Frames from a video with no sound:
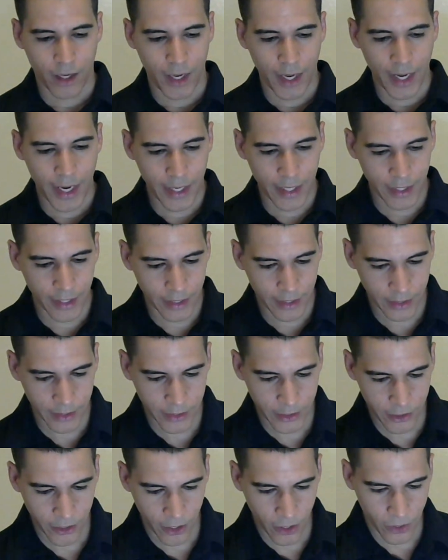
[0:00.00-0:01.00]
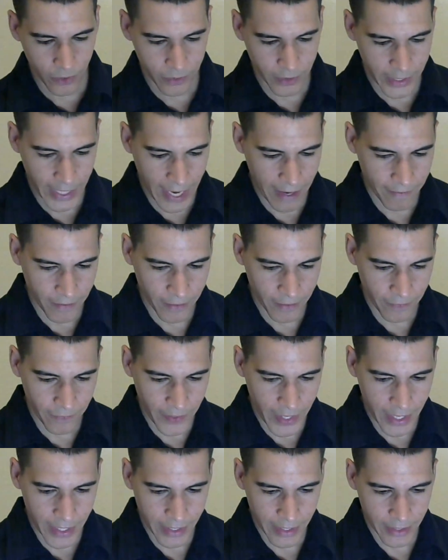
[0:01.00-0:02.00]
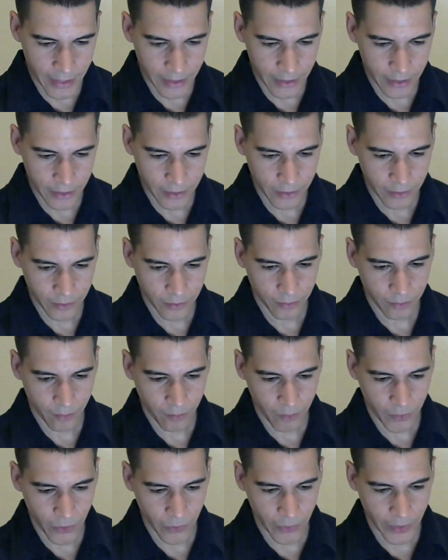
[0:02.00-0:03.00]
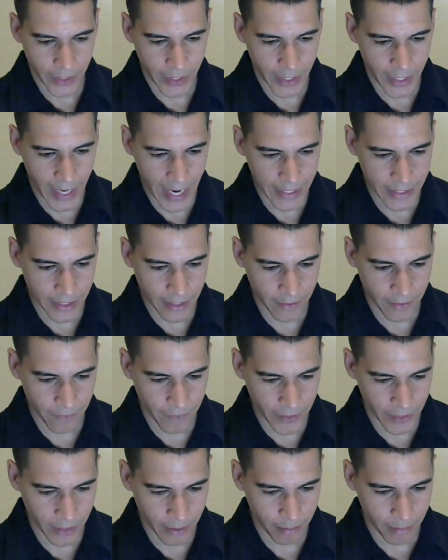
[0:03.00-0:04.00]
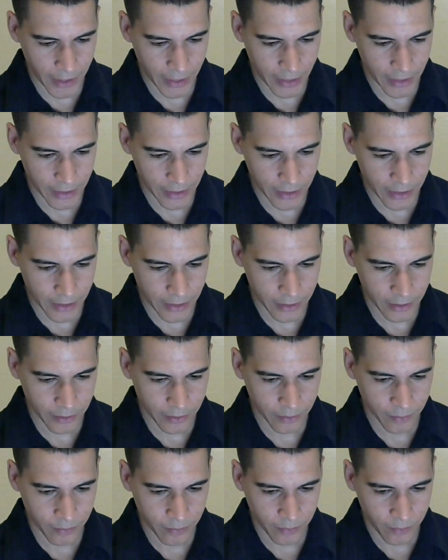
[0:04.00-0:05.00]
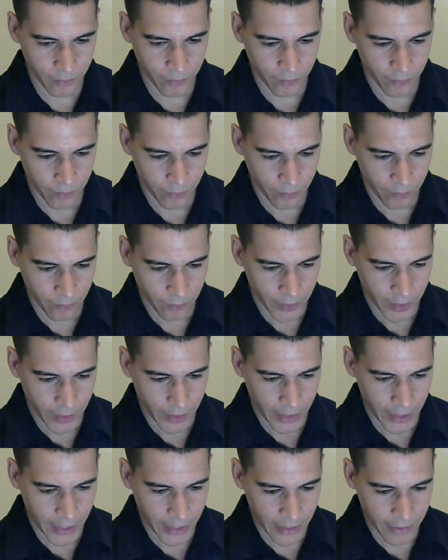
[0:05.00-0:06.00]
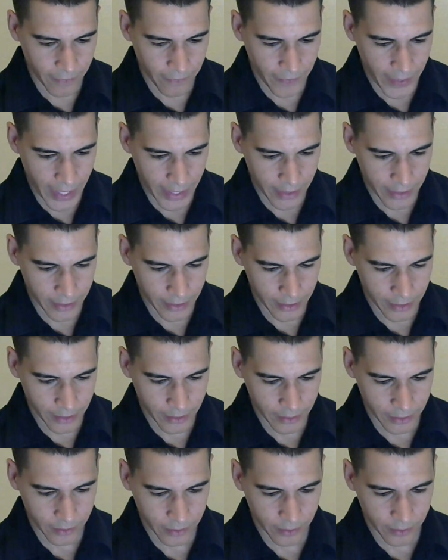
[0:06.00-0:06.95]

And so David Fagen, when he got to the Philippines, he defected.